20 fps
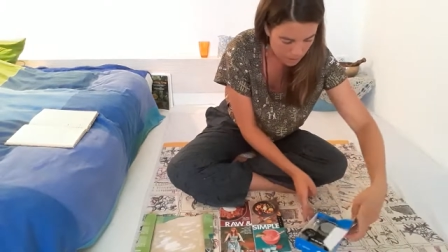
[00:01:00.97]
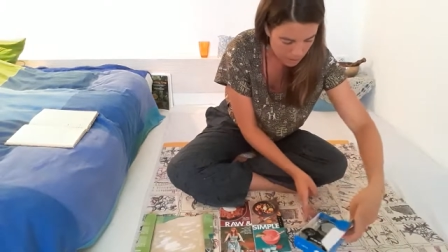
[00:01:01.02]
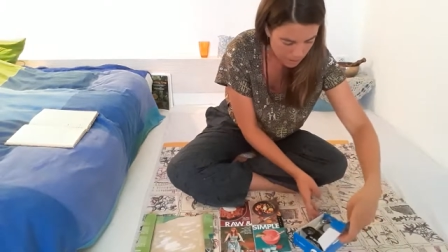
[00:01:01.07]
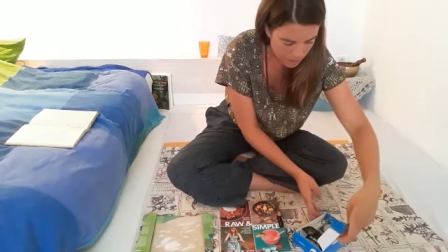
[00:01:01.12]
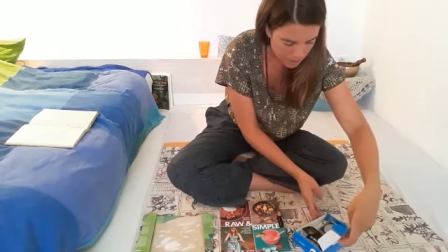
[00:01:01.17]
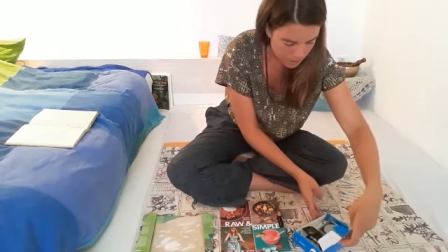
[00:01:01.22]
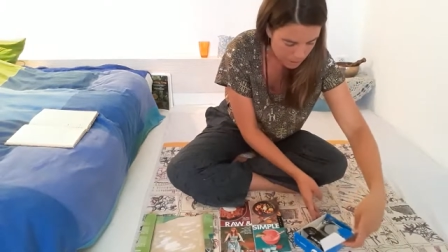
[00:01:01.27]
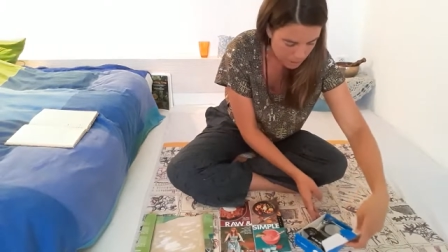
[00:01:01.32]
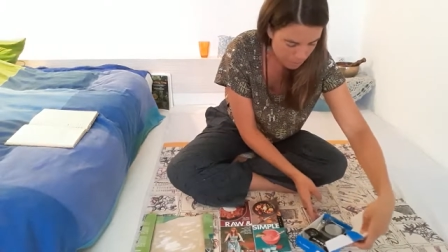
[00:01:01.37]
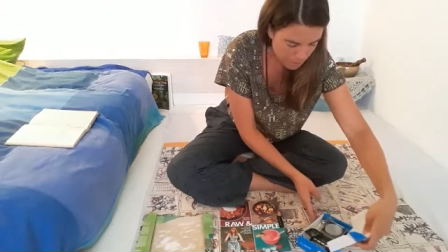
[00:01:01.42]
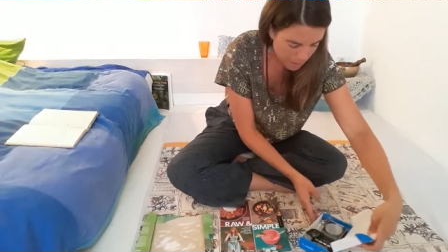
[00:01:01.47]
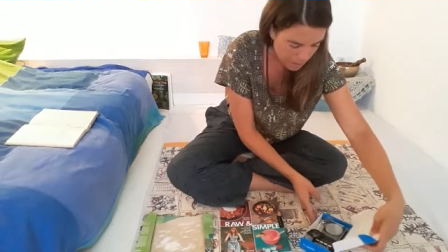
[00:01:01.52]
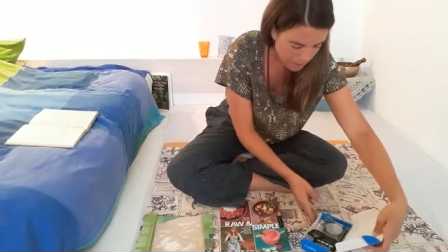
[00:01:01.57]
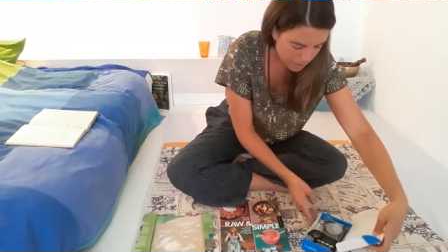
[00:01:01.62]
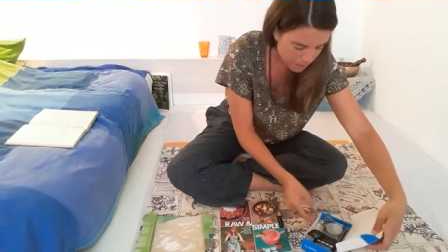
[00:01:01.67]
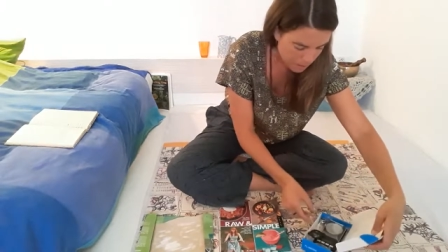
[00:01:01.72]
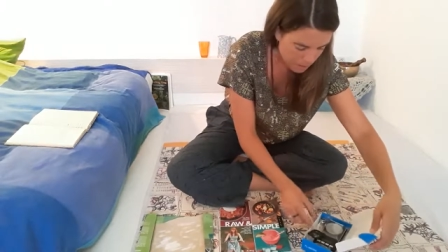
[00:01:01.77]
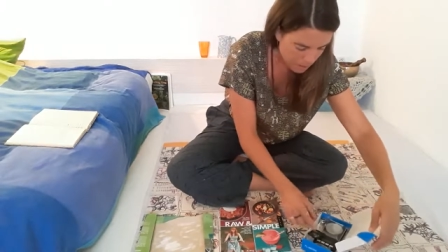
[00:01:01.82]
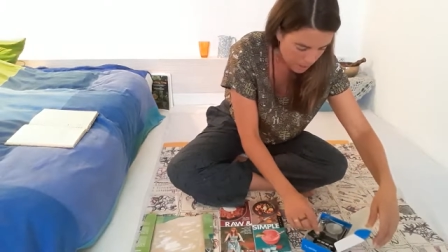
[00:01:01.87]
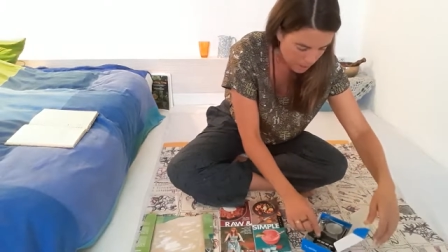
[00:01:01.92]
here's my
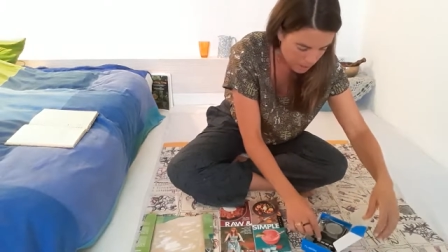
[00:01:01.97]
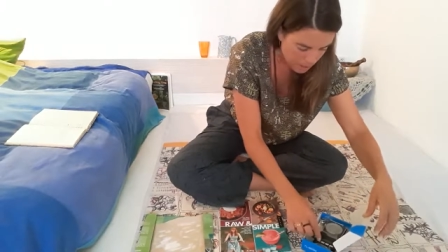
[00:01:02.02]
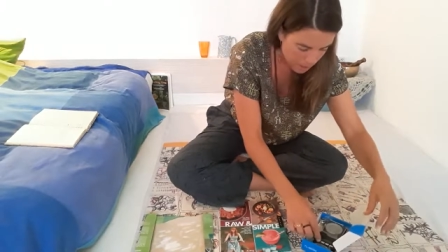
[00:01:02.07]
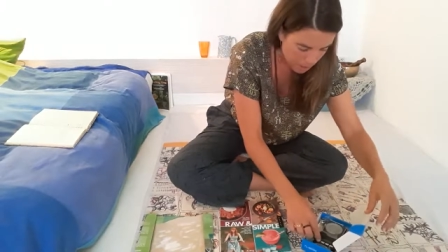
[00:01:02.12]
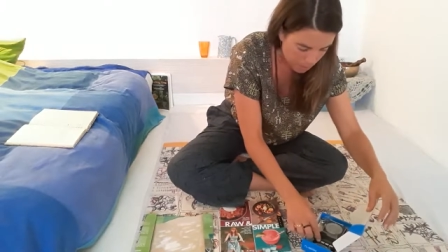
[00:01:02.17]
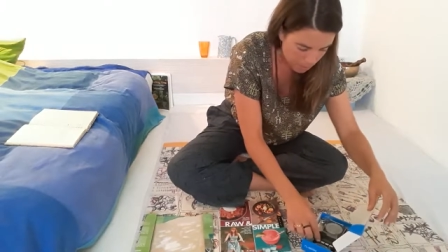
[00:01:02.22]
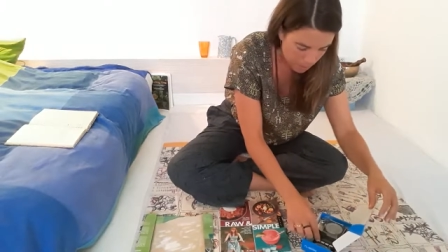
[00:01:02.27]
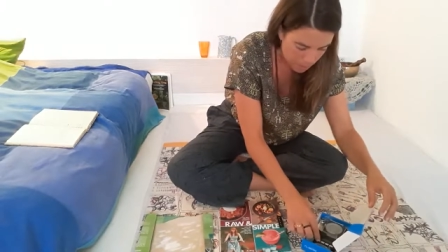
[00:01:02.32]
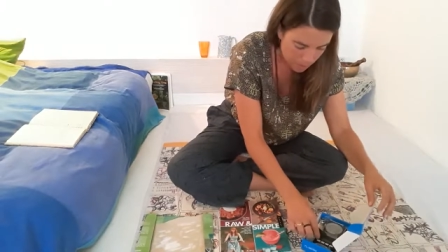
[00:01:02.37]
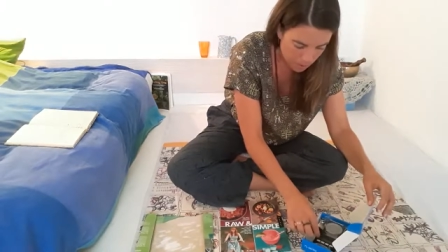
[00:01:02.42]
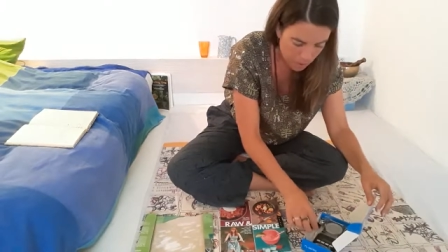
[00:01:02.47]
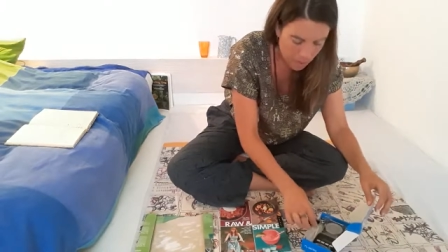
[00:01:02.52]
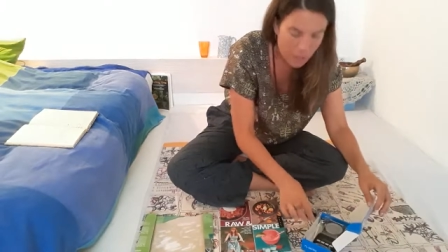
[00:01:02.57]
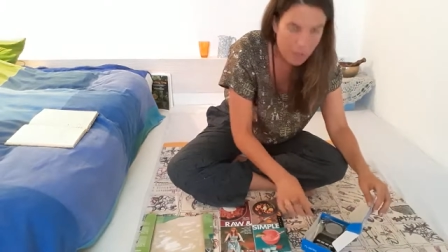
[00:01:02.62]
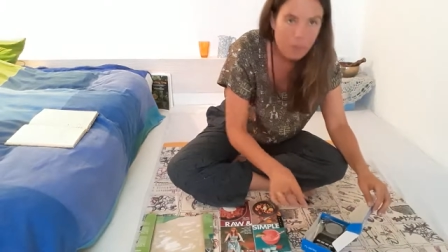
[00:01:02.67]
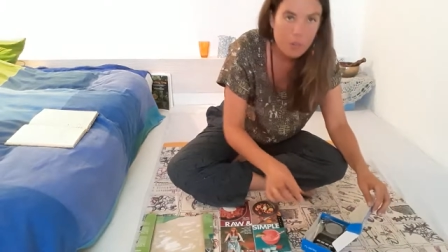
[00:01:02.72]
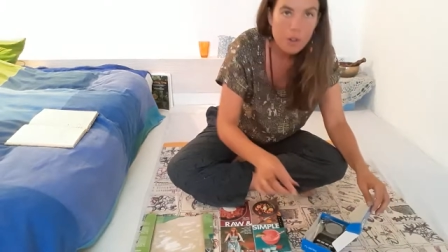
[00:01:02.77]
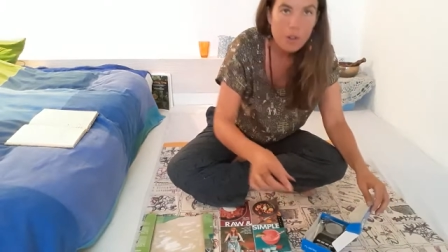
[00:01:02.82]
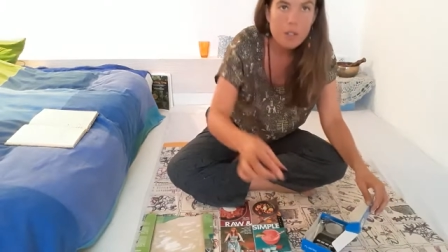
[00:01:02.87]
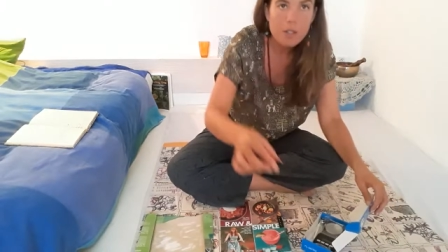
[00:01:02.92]
little setup.
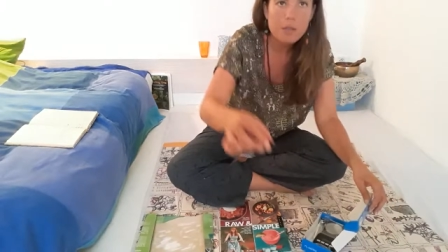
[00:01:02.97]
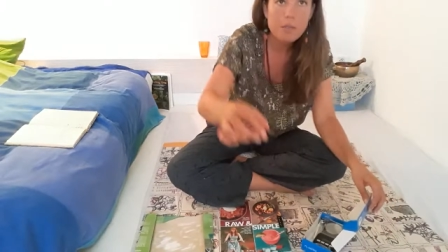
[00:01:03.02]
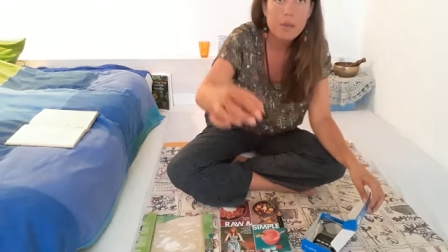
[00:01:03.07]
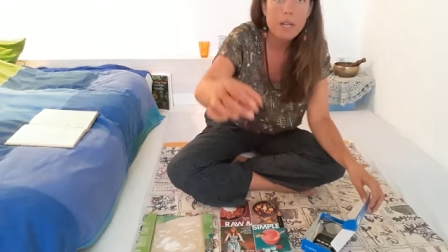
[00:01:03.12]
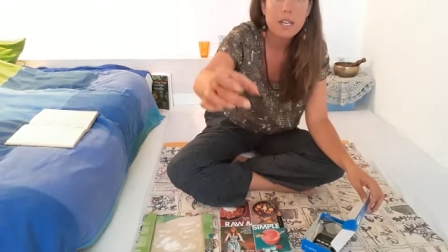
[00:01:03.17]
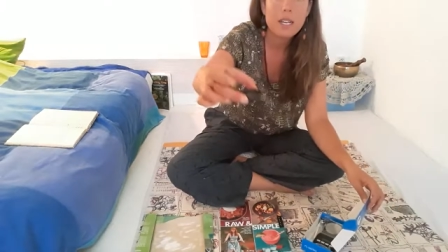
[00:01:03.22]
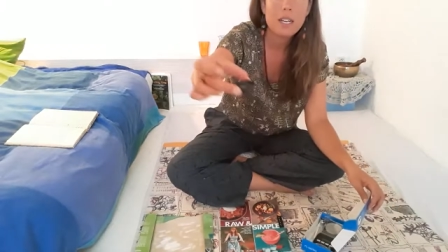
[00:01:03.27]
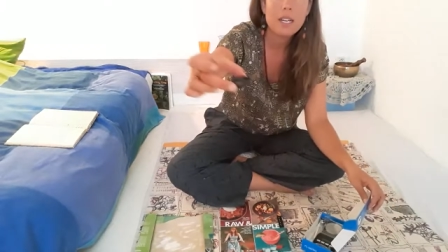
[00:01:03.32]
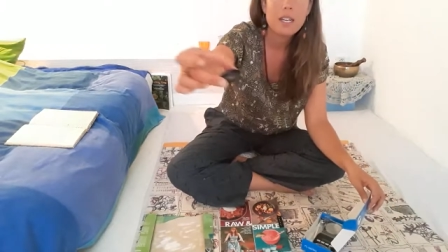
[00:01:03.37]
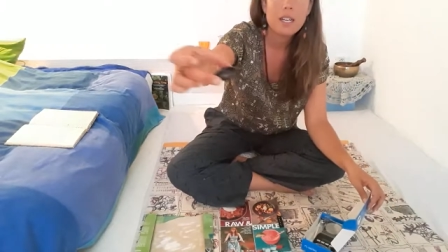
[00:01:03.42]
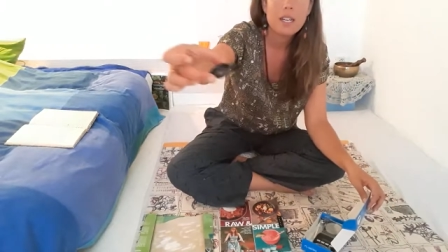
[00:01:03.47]
I've got my